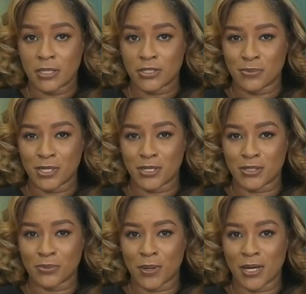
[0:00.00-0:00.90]
Jiminita
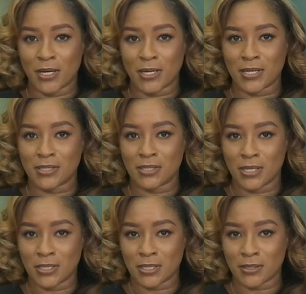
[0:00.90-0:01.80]
Swain has the
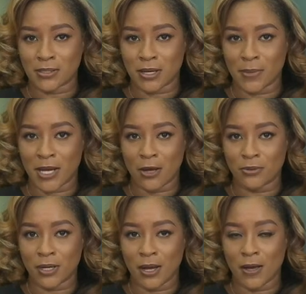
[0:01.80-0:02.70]
details coming
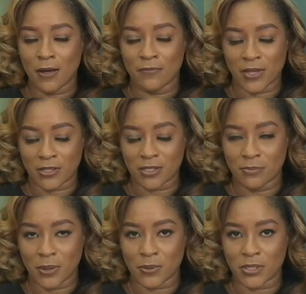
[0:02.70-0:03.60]
out of that
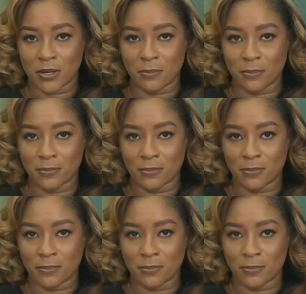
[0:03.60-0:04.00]
symposium.